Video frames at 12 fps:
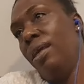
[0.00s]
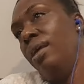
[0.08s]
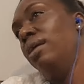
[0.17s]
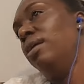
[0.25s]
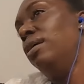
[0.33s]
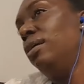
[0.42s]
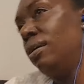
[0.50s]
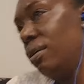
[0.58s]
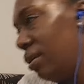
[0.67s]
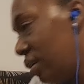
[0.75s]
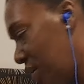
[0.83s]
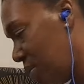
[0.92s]
Oh my
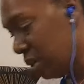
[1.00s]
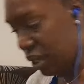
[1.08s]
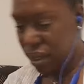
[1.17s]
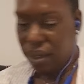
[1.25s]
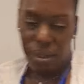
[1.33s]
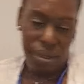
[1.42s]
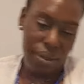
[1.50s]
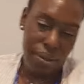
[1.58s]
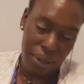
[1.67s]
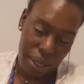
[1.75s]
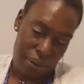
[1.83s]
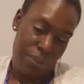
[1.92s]
God.
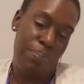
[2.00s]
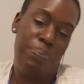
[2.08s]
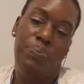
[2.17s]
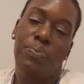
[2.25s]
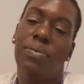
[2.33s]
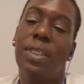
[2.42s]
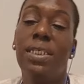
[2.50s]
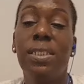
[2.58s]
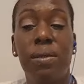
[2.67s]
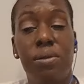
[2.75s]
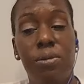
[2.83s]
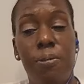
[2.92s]
Okay.
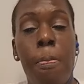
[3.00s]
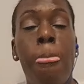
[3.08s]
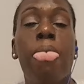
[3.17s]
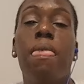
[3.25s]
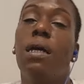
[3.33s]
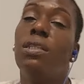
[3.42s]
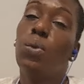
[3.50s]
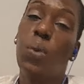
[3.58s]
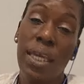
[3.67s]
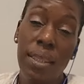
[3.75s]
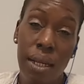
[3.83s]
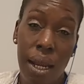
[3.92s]
So the
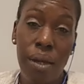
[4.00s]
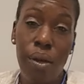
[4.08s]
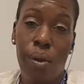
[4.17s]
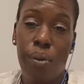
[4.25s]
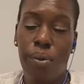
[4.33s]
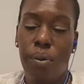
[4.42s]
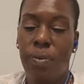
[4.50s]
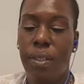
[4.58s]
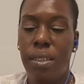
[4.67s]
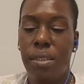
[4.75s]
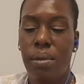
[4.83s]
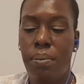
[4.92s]
way that I know
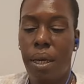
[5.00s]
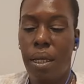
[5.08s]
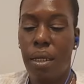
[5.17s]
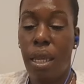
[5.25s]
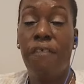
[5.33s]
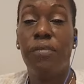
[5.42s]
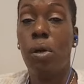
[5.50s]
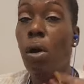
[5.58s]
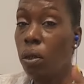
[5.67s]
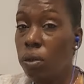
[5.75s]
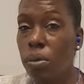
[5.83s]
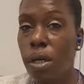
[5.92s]
that somebody, after
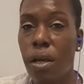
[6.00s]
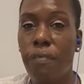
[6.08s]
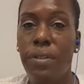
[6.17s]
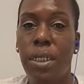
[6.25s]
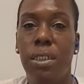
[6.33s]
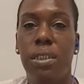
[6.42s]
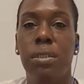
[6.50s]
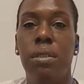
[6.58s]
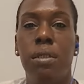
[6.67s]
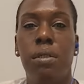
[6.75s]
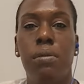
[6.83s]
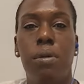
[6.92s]
all the work I've done
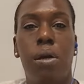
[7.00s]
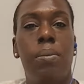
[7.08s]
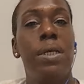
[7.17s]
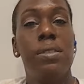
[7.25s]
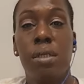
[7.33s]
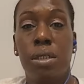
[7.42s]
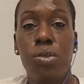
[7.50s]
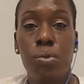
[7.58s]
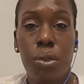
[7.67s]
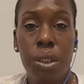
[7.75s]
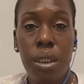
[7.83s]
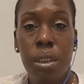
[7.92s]
on my sexual
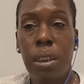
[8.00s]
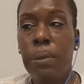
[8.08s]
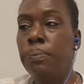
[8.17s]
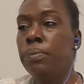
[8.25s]
healing,